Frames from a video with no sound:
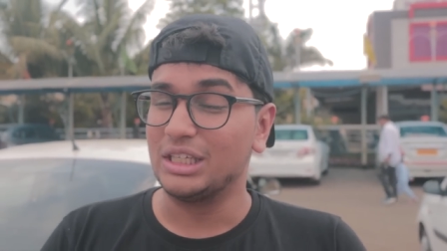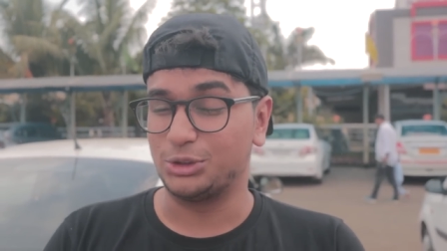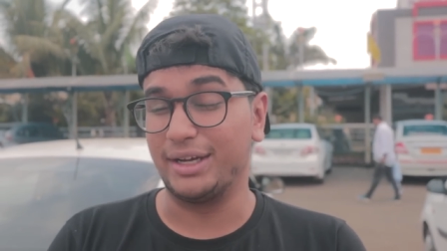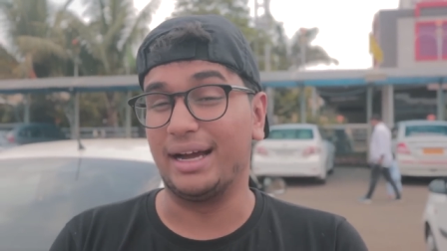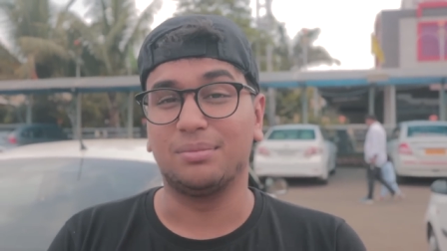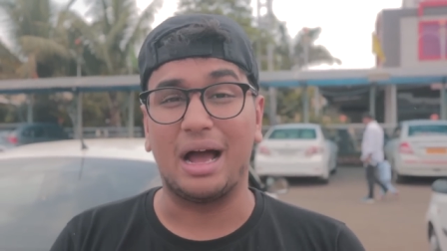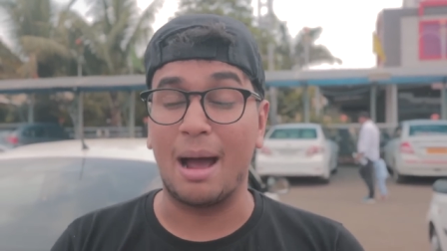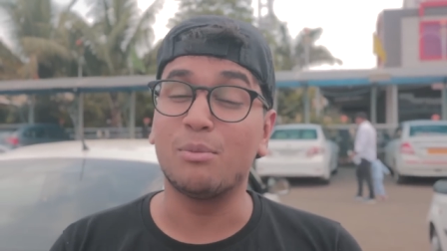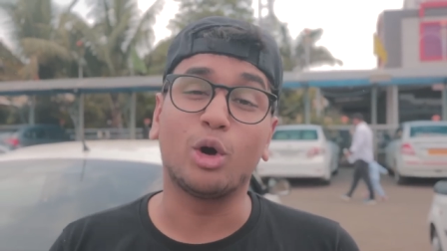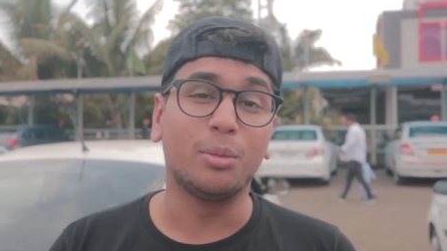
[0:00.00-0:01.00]
So yeah,
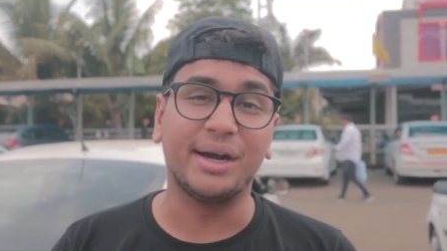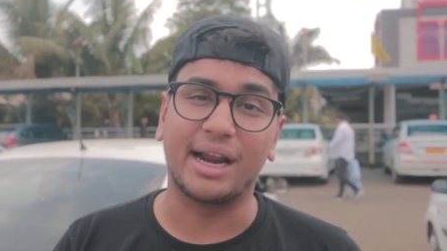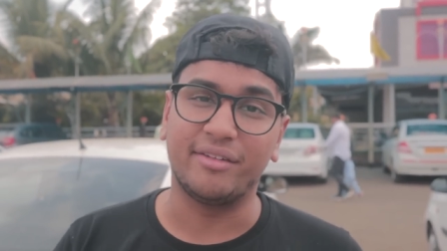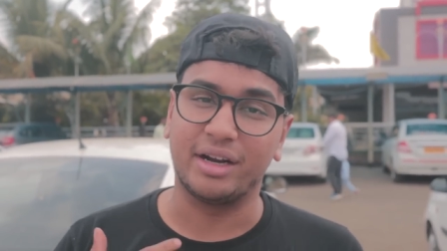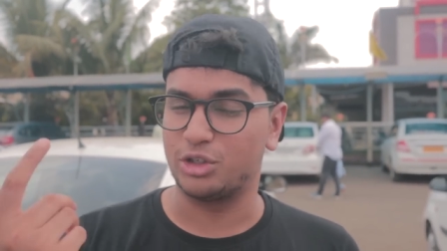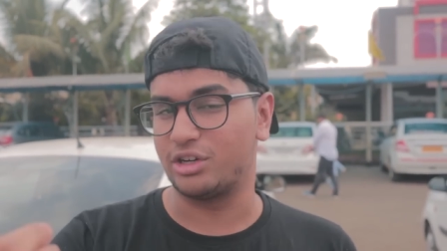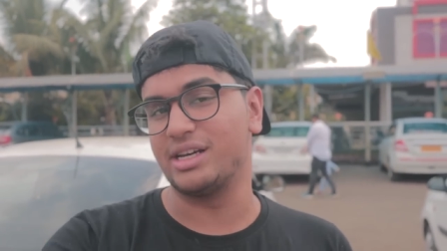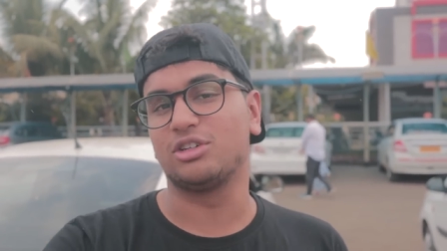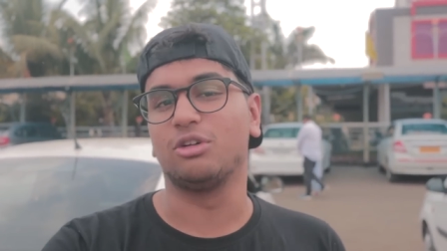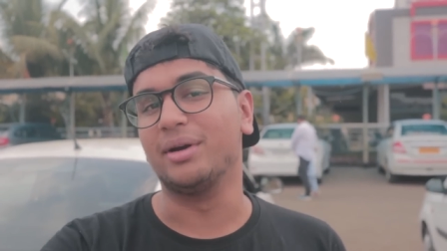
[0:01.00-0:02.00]
I'm not going to be driving now.
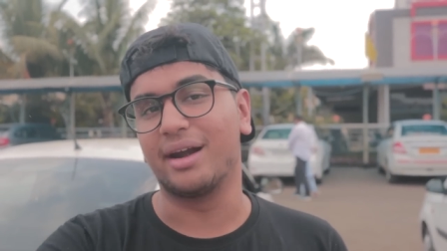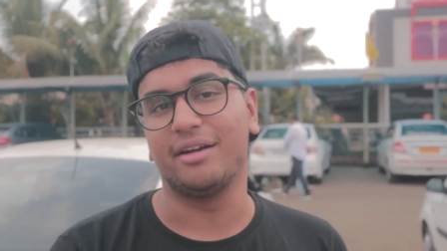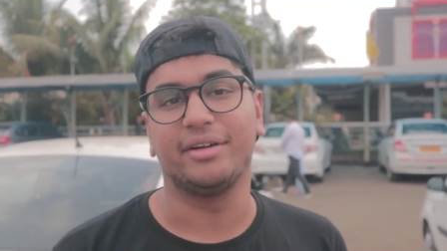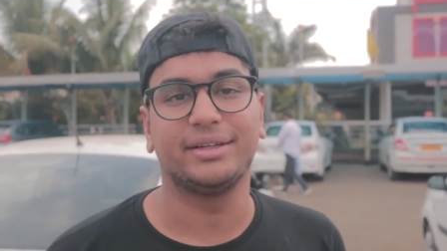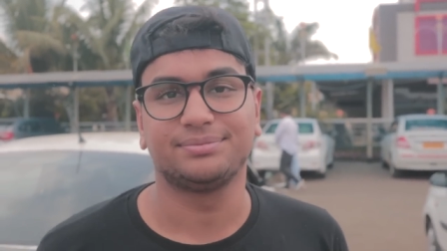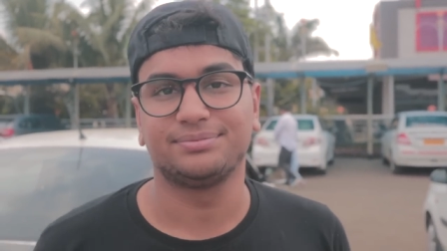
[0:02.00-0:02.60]
Shresht will be driving.